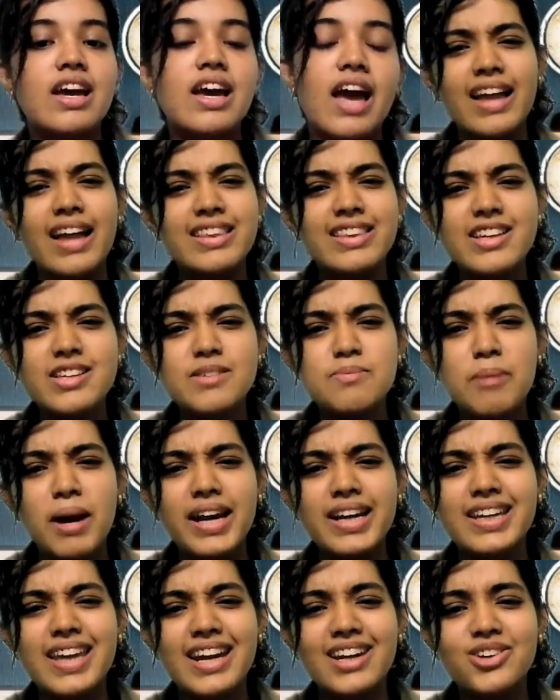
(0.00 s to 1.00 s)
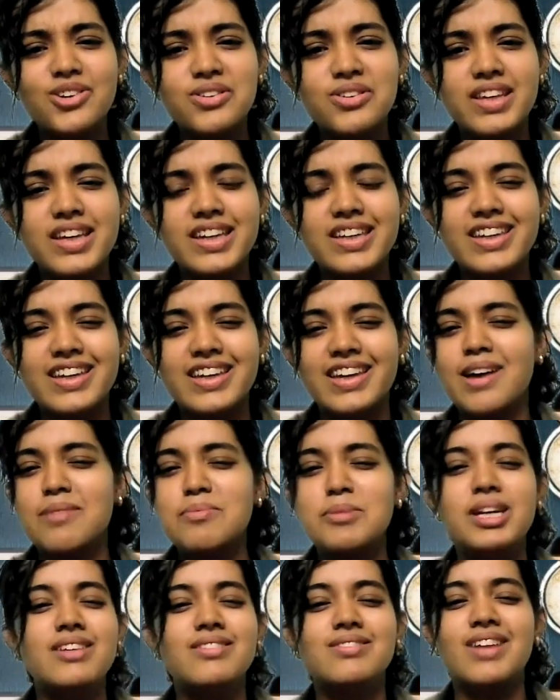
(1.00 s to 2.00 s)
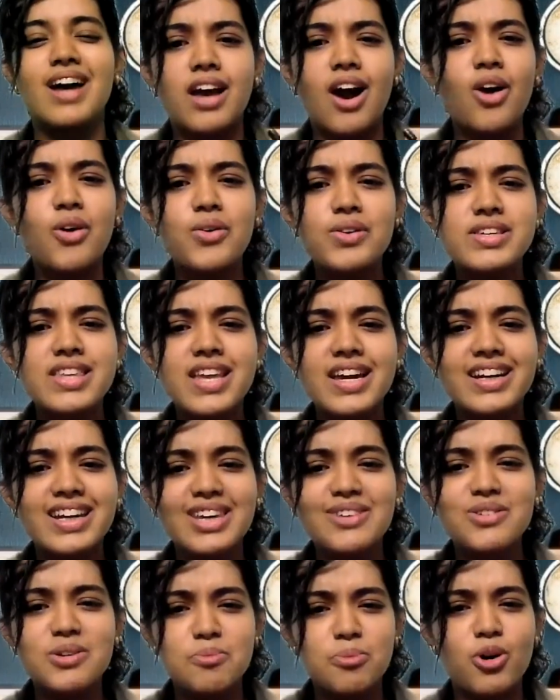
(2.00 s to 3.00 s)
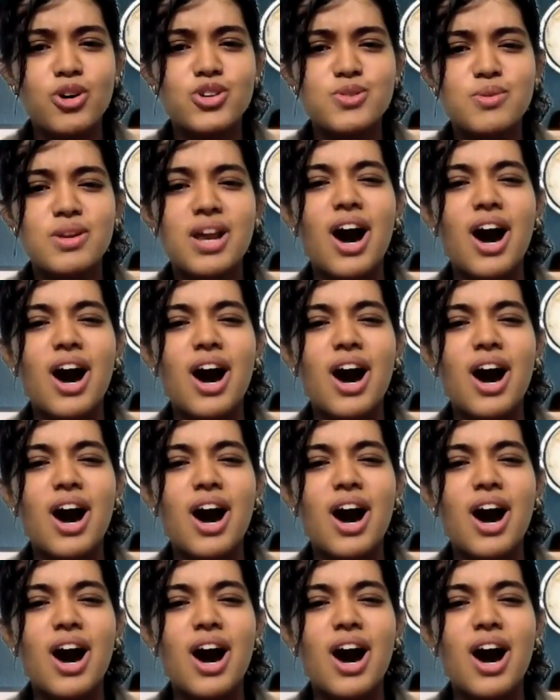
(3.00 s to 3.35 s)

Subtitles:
And this might get you thinking, I mean, how is that even possible?